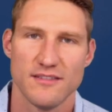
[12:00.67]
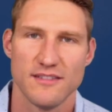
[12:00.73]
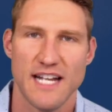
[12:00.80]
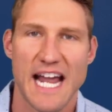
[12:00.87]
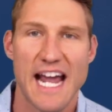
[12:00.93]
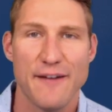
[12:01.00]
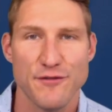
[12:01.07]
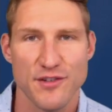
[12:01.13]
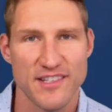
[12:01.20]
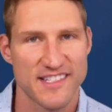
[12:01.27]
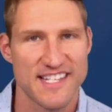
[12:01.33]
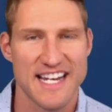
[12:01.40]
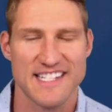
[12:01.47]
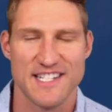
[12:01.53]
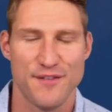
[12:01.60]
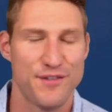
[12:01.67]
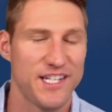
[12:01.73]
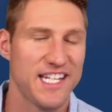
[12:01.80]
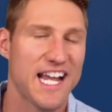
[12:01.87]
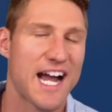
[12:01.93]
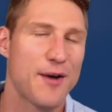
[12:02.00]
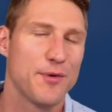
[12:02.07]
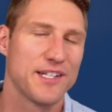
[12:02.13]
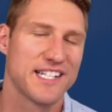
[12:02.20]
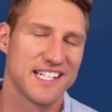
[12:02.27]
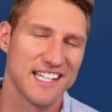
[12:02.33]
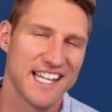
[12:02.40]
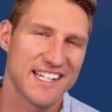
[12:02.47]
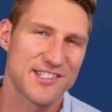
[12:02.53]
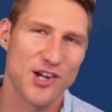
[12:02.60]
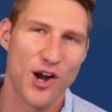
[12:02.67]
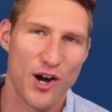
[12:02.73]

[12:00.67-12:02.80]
After this activity, I would collect